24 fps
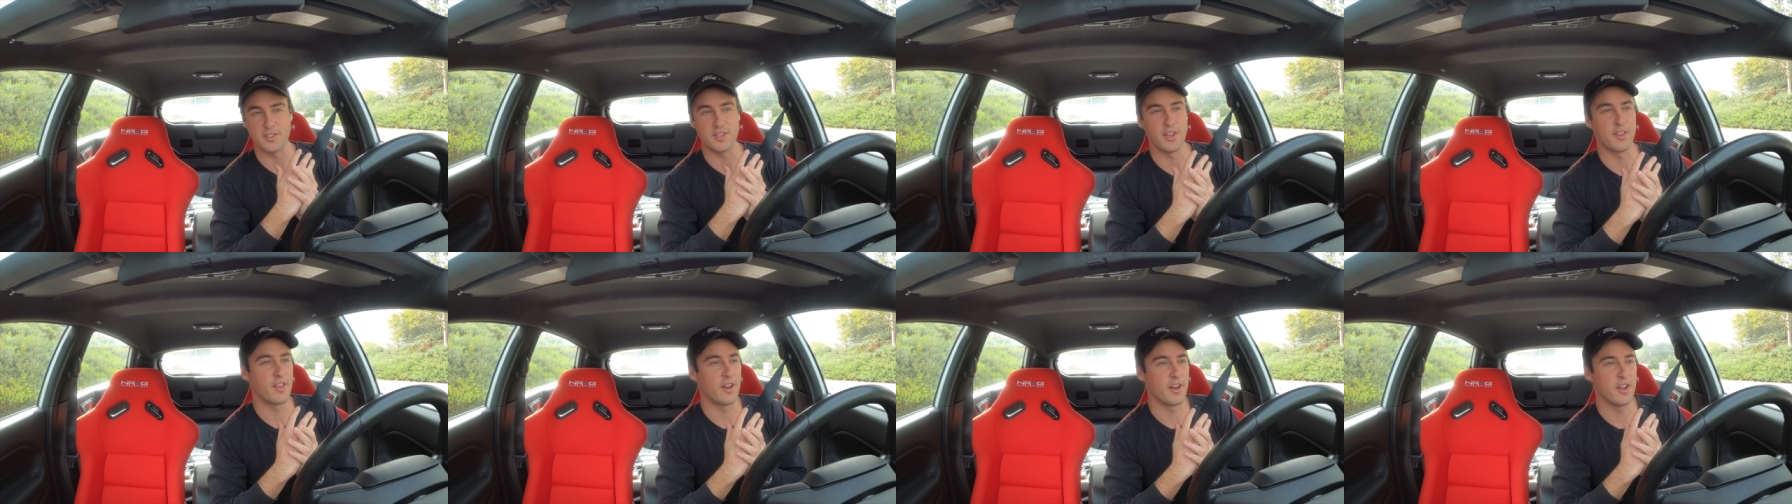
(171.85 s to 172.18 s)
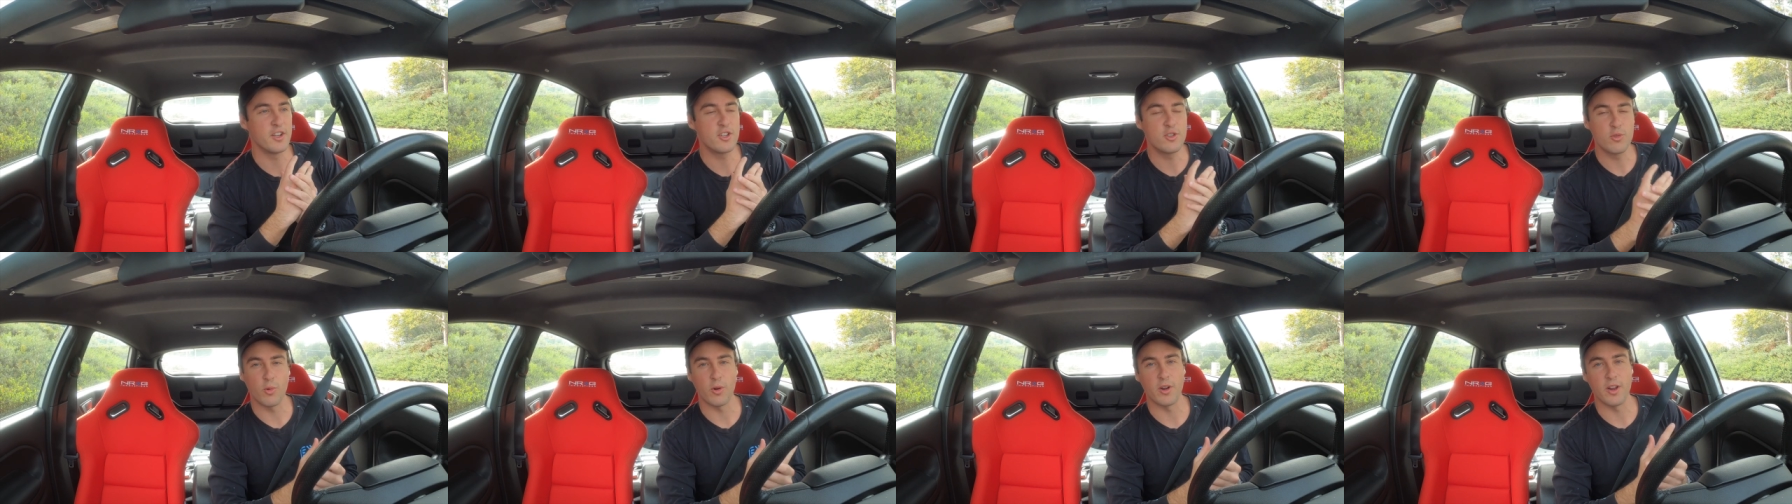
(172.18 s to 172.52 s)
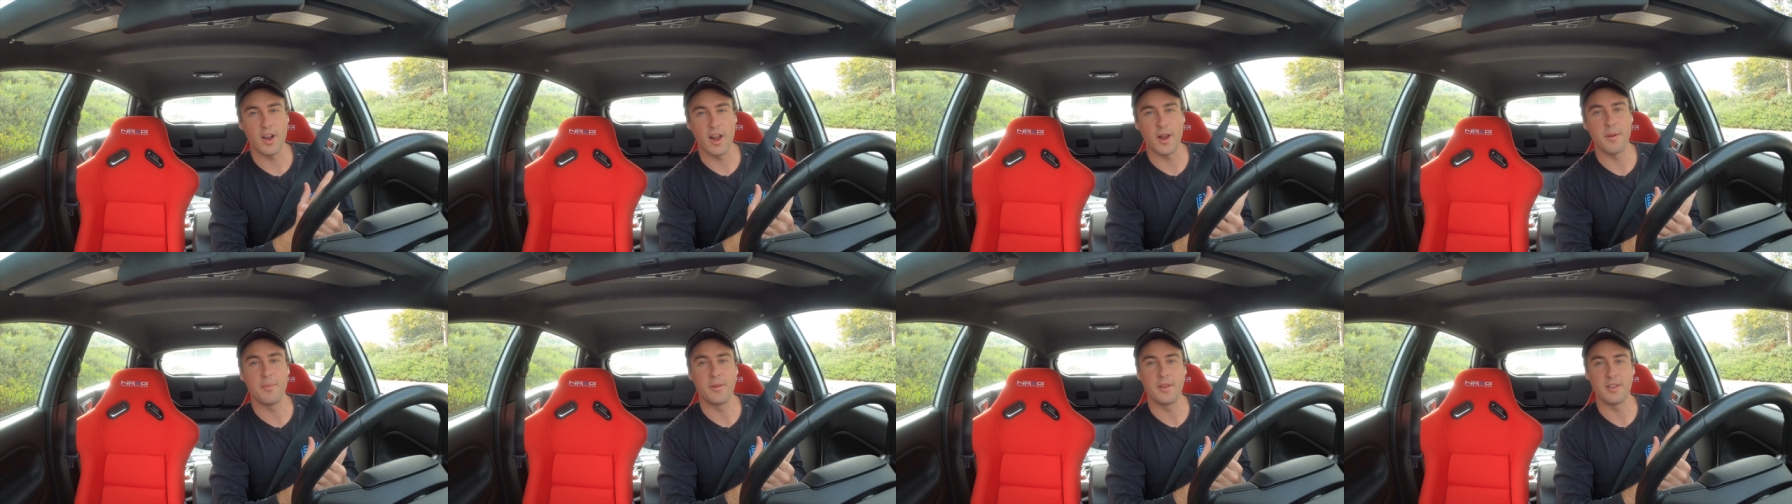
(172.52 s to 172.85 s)
I said that at
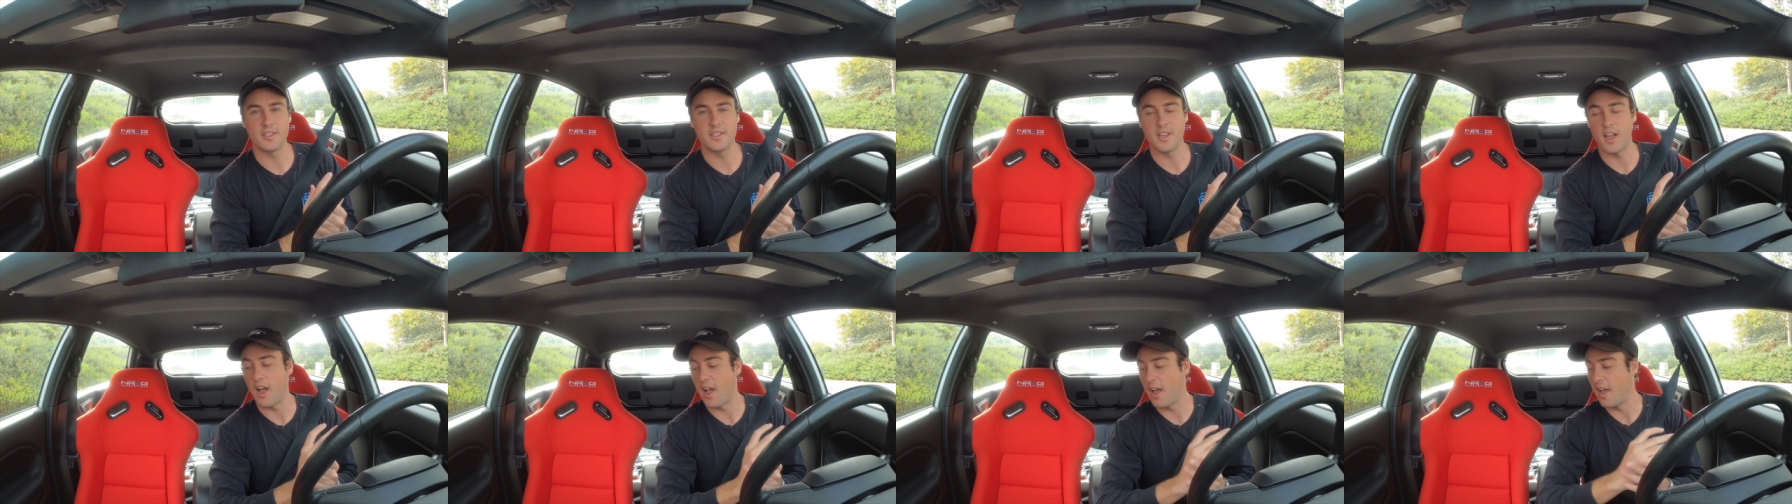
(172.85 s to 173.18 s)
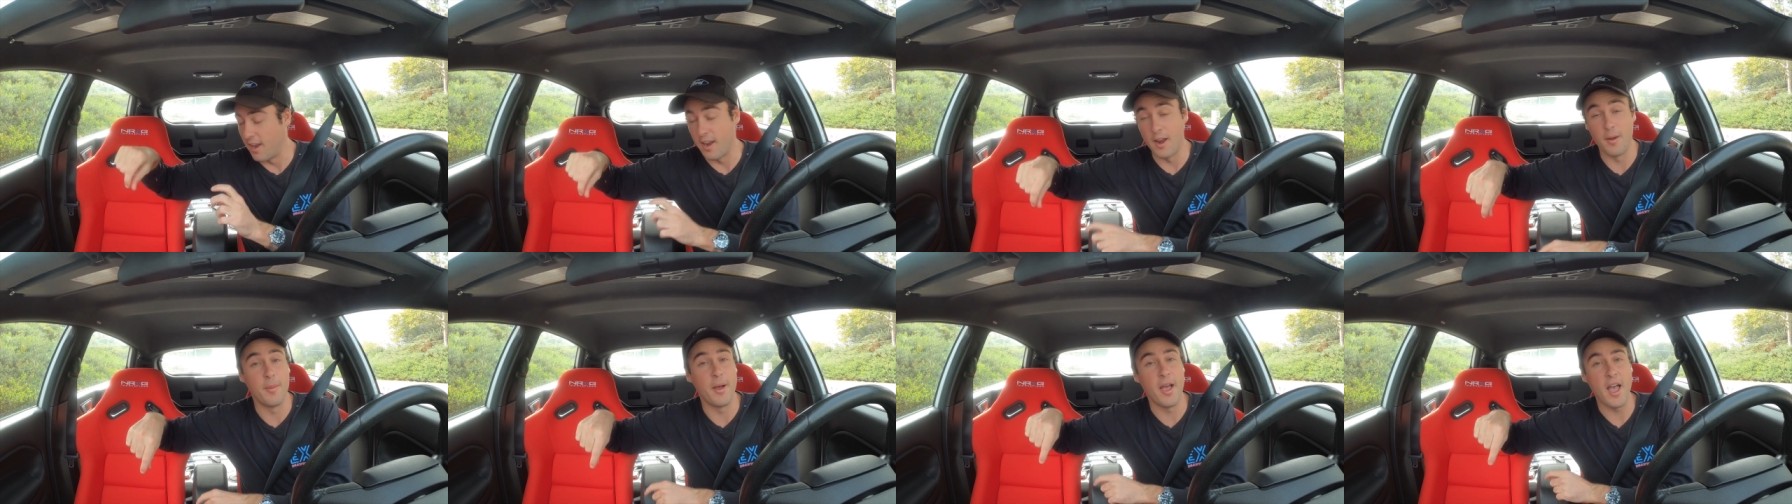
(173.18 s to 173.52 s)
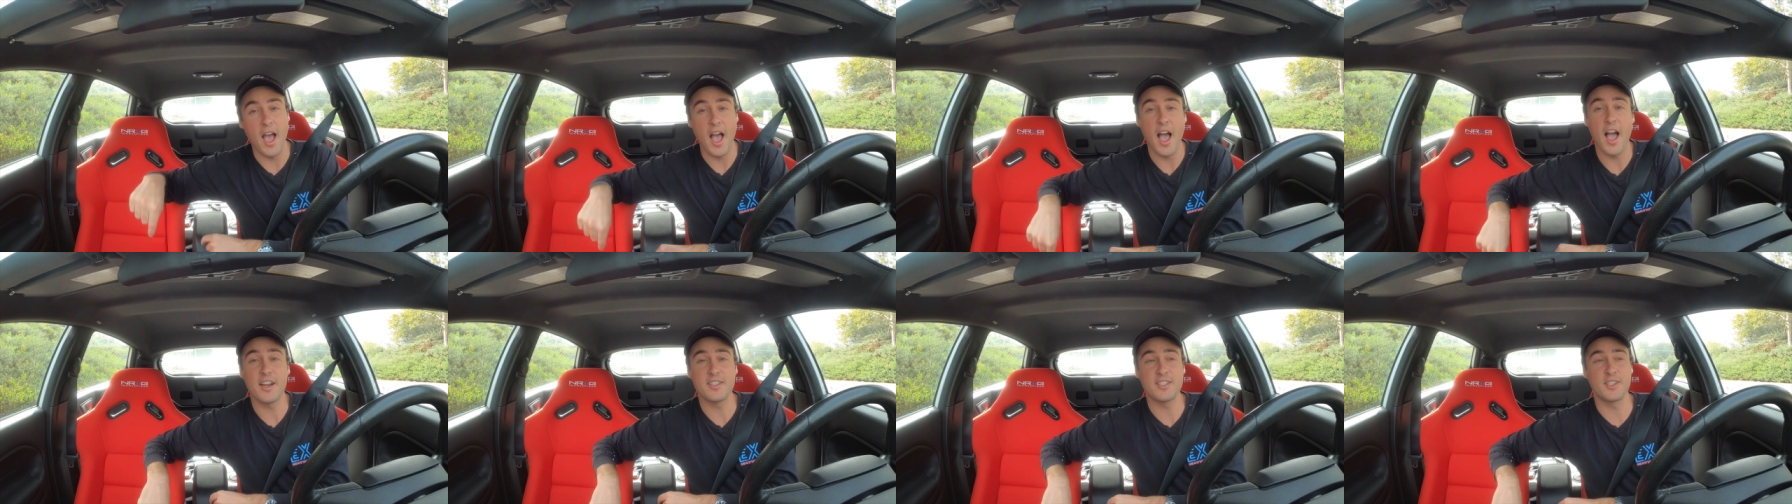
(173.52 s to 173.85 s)
29 PSI, and on my
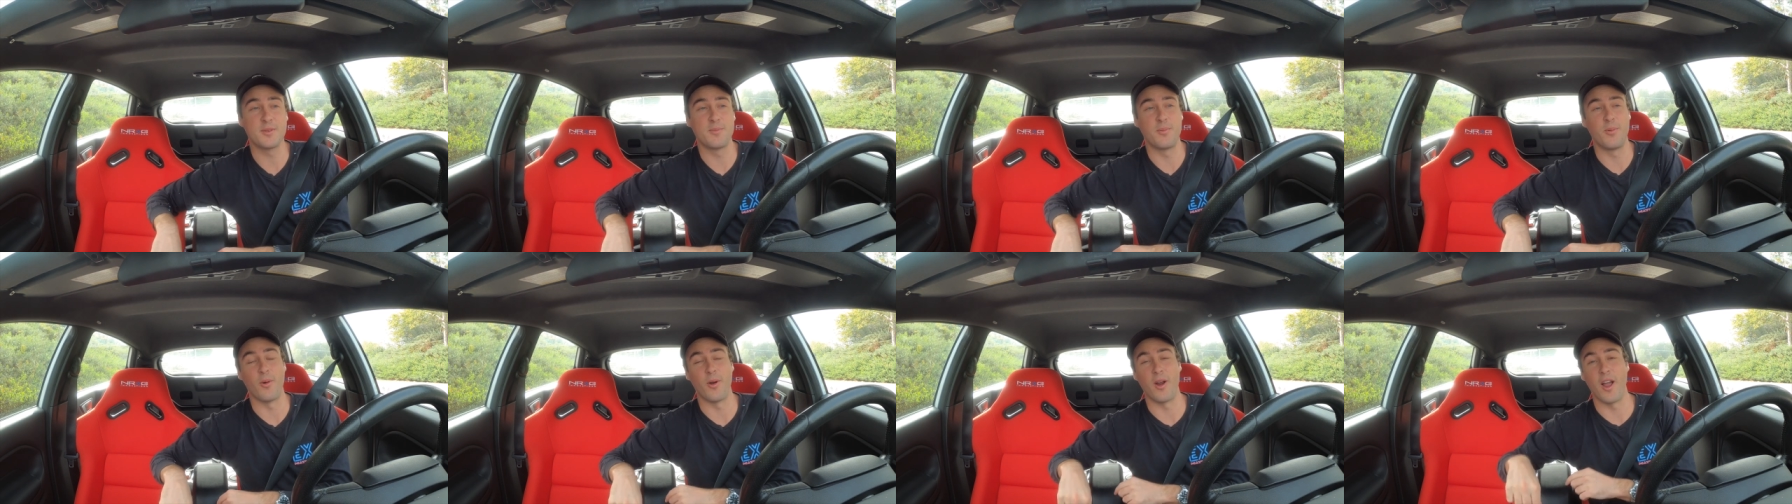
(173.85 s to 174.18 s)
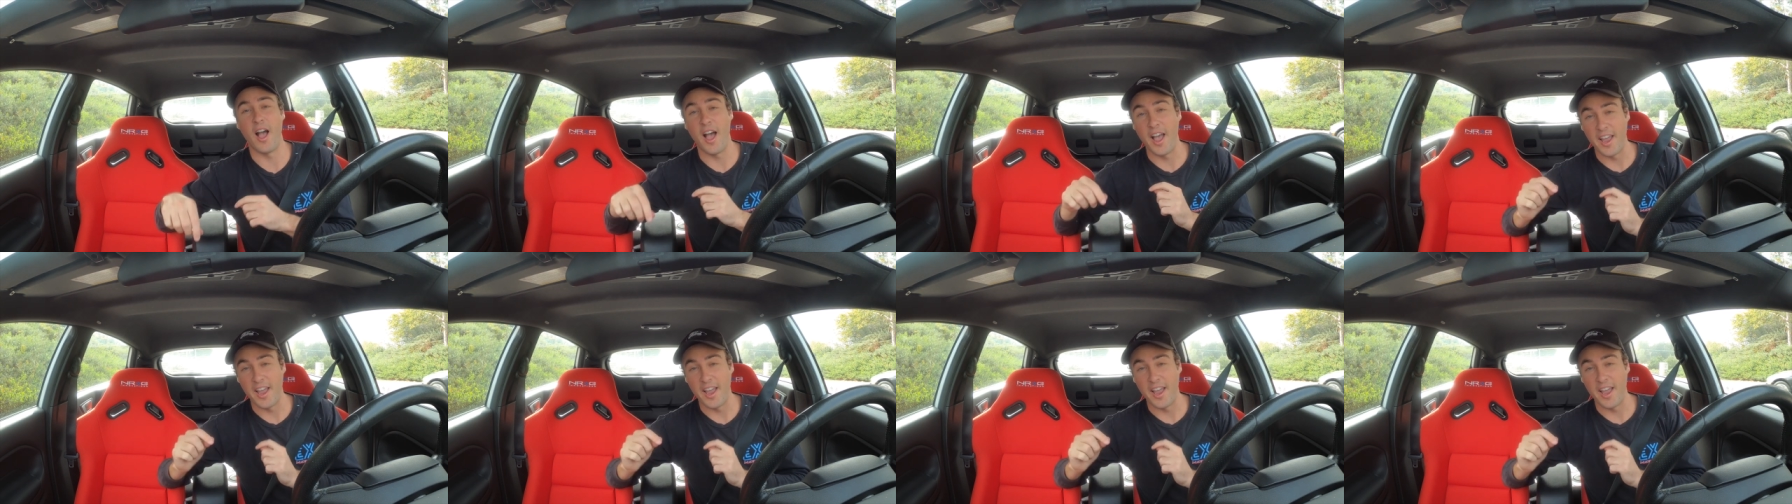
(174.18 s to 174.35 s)
Accessport,